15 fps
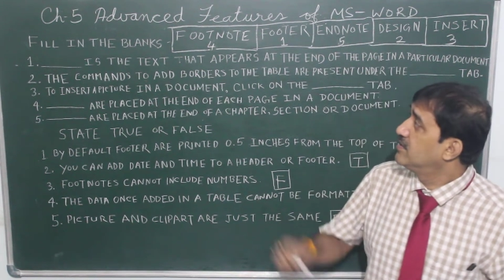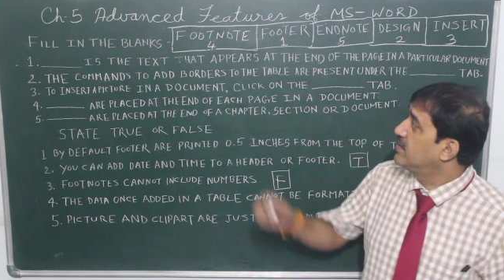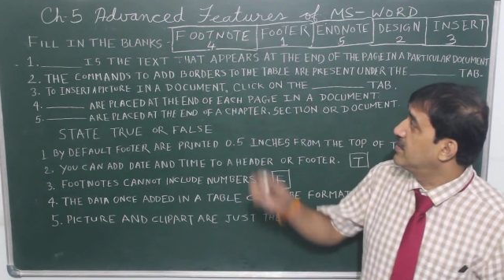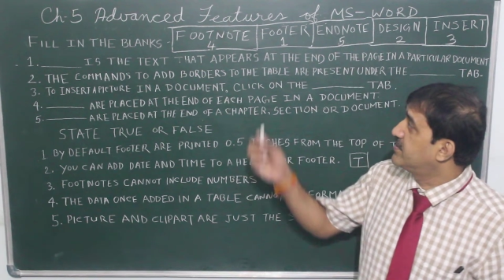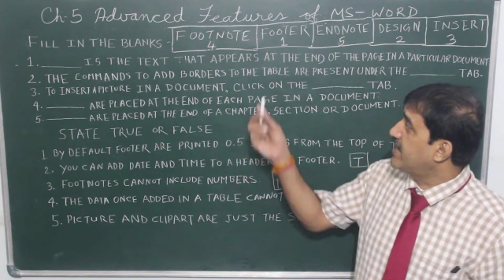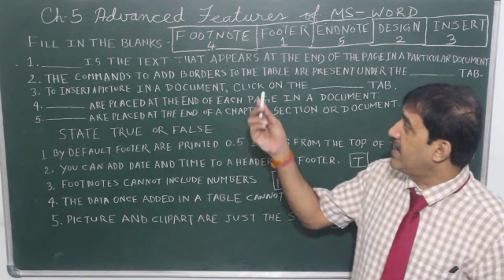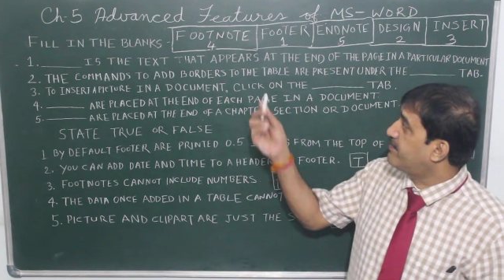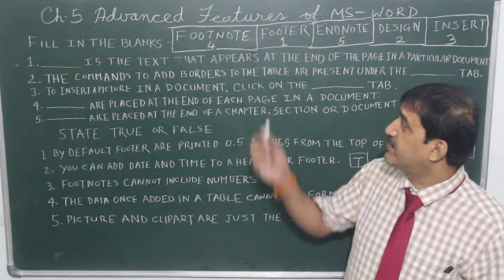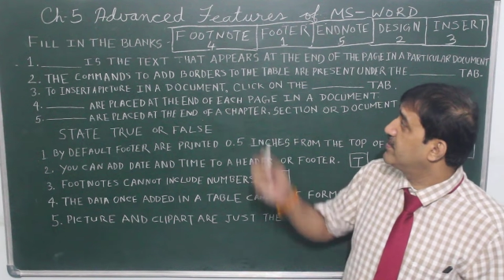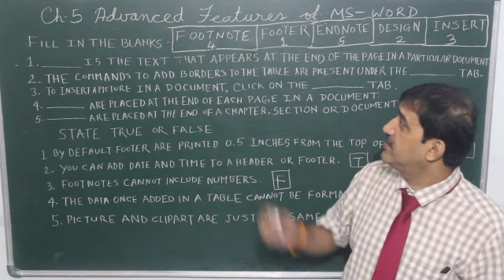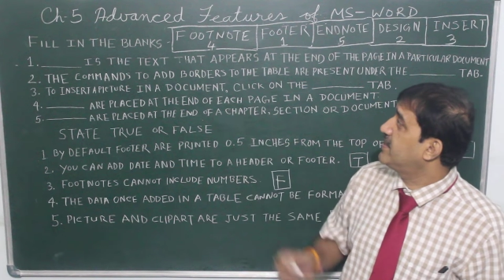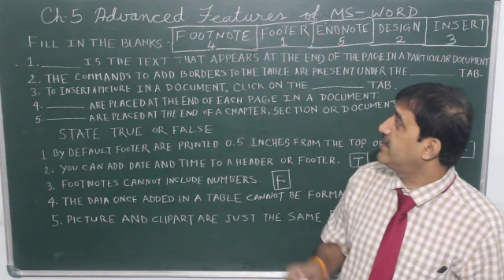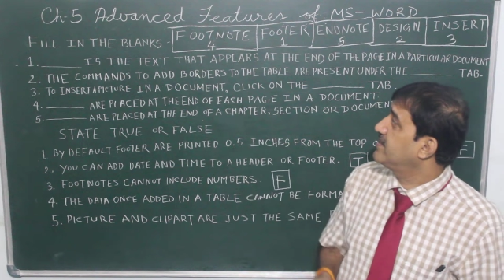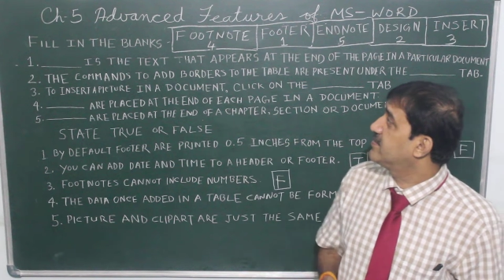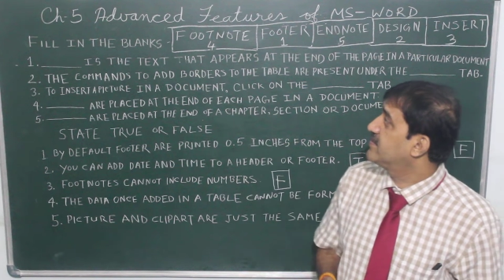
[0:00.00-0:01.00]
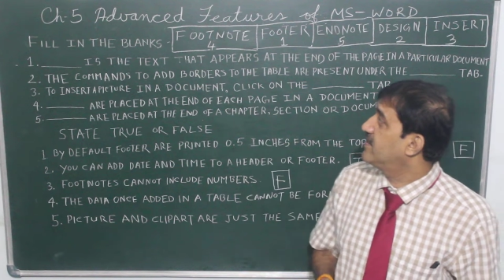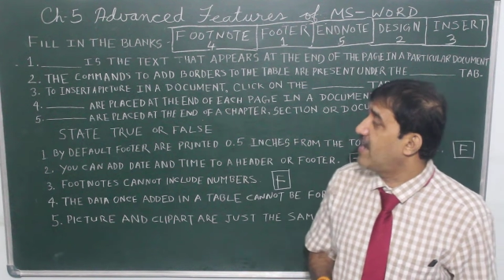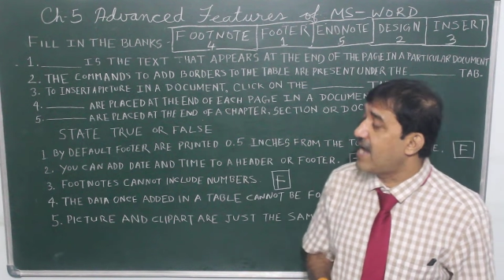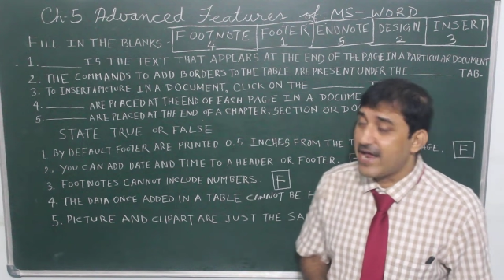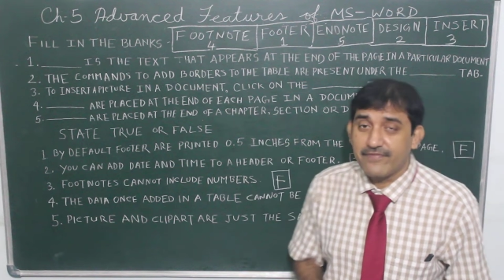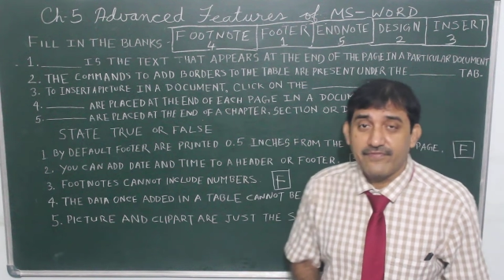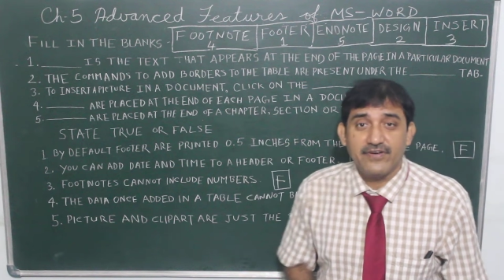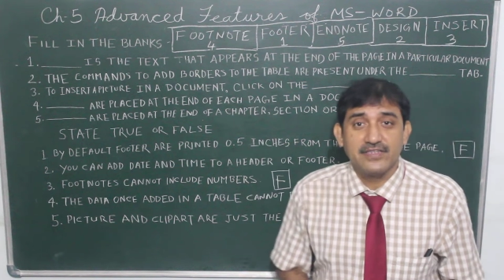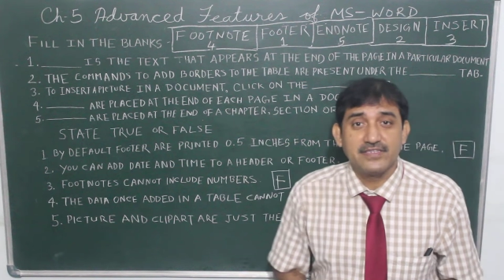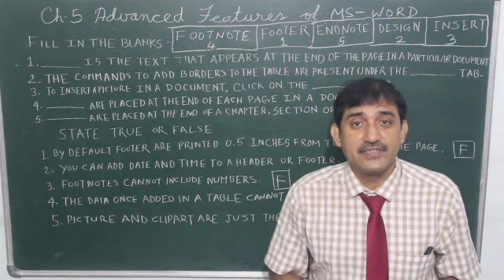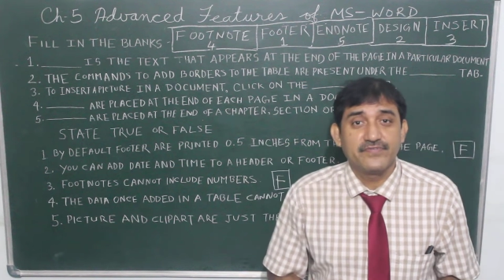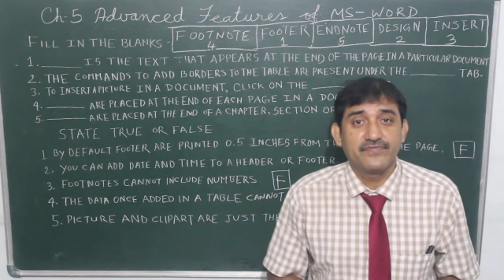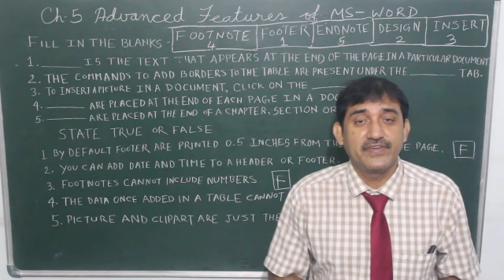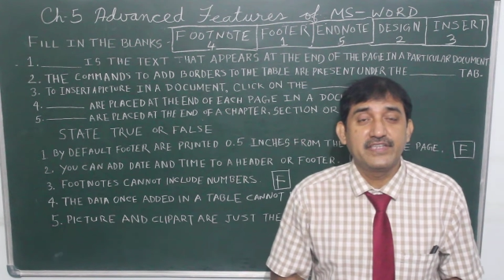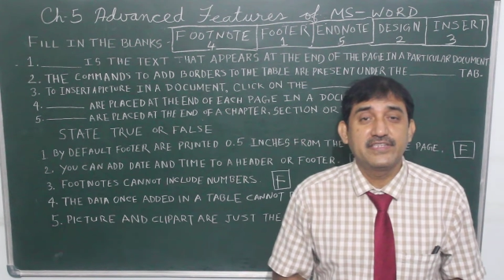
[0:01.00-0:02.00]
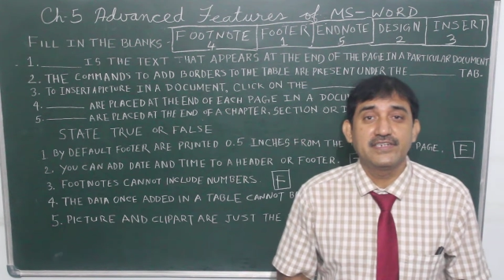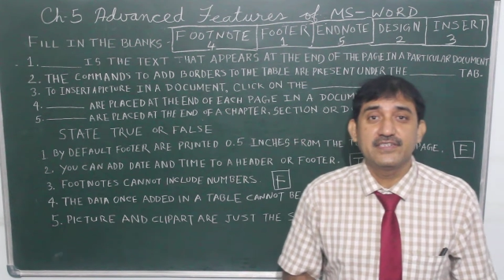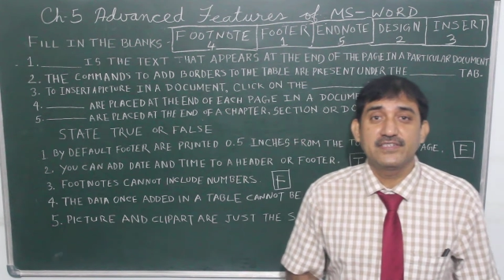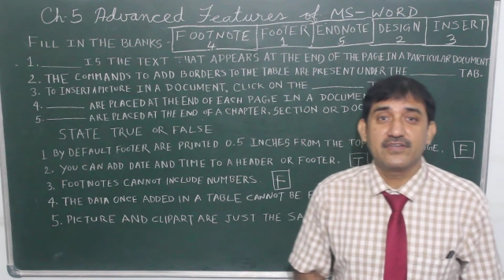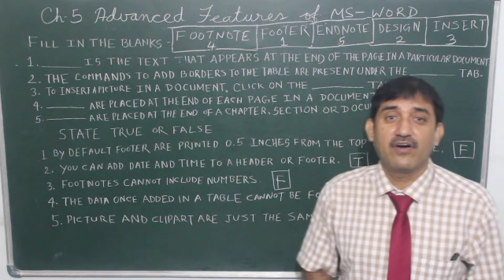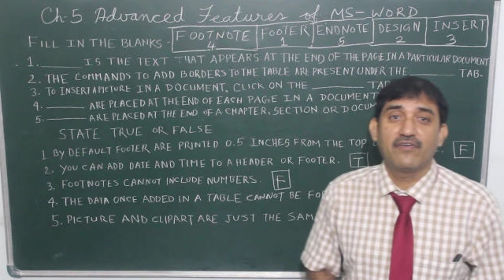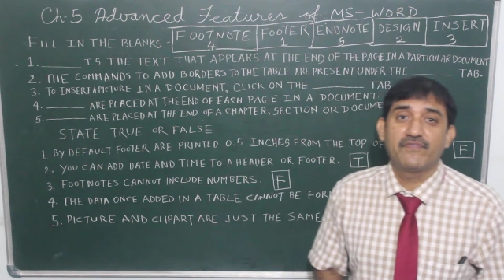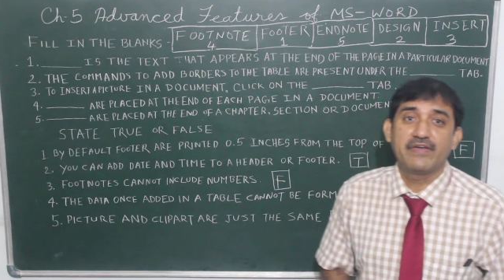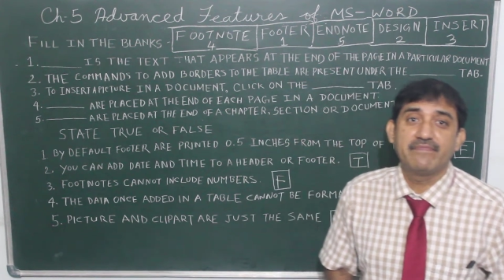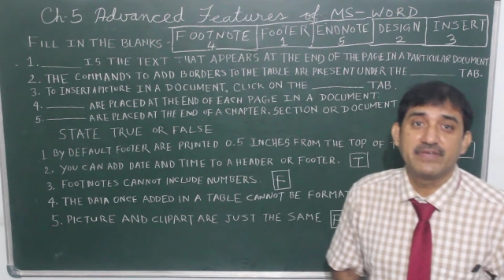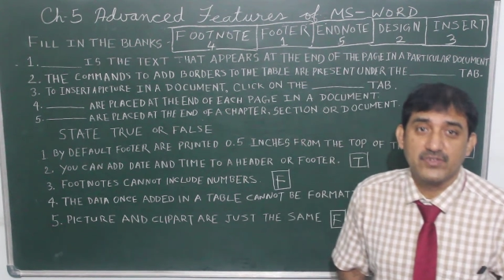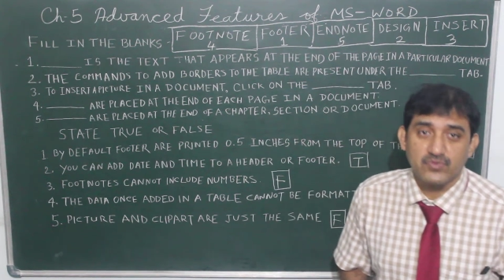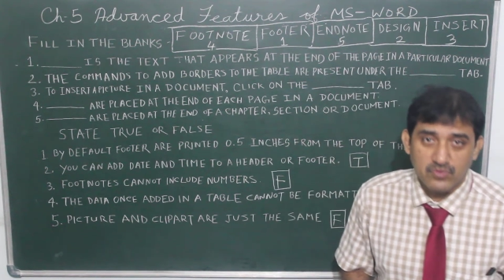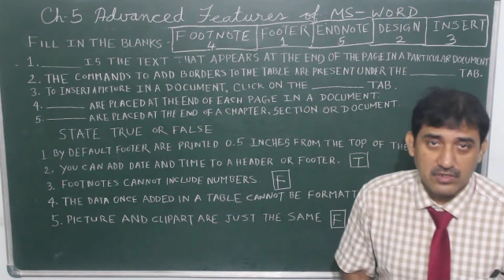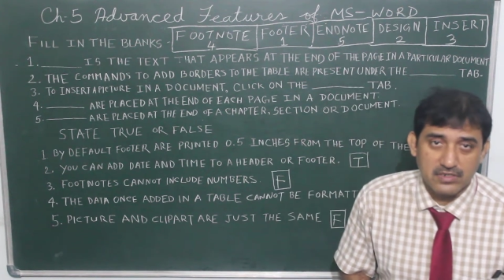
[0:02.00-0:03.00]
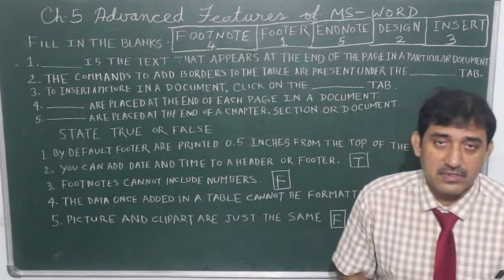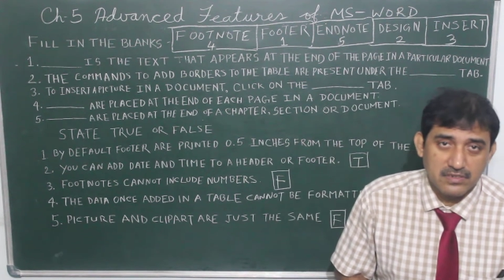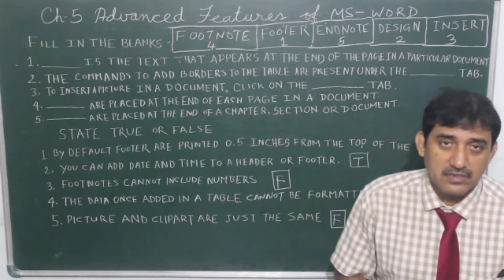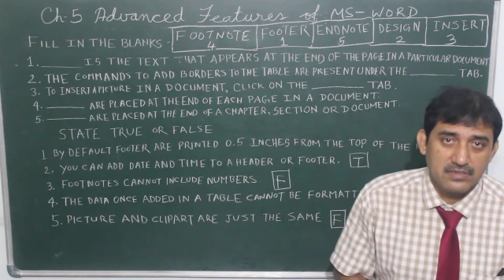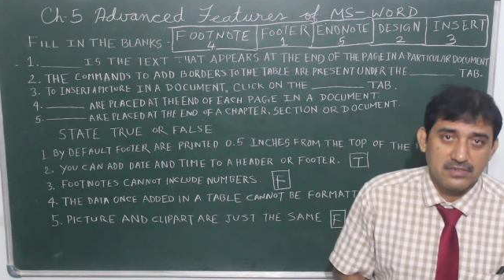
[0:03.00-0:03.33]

the chapter that is the advanced features of MS Word.